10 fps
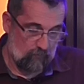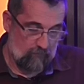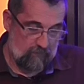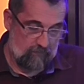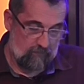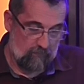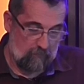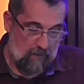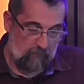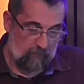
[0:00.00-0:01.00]
2 visits to the
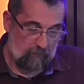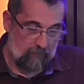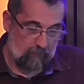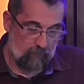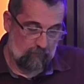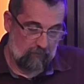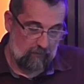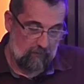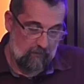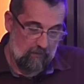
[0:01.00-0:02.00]
Mallard by Tony